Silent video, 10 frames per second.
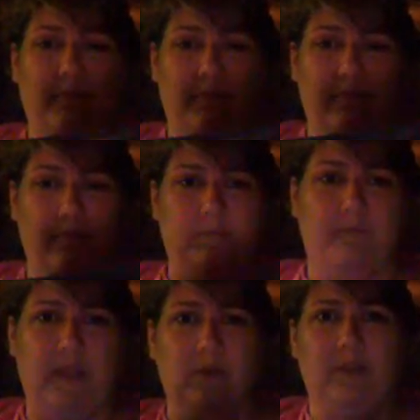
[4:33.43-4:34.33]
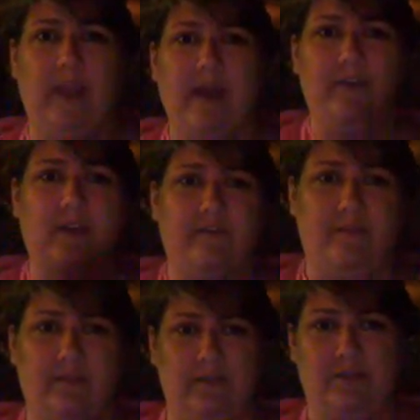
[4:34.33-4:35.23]
So what I'll end up reading
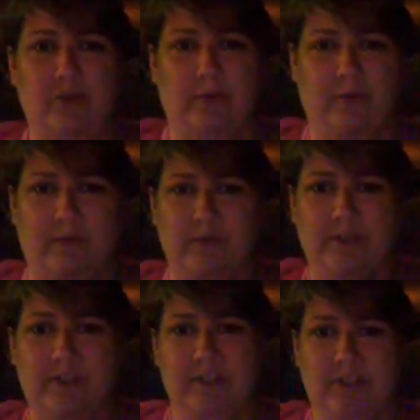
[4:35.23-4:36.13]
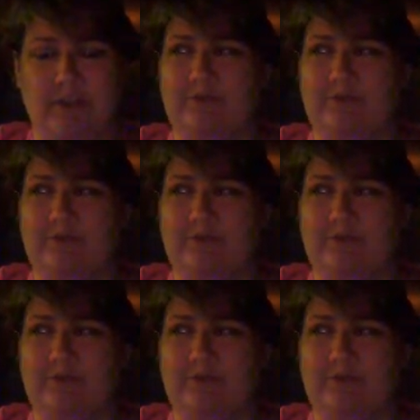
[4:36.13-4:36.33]
is Wake.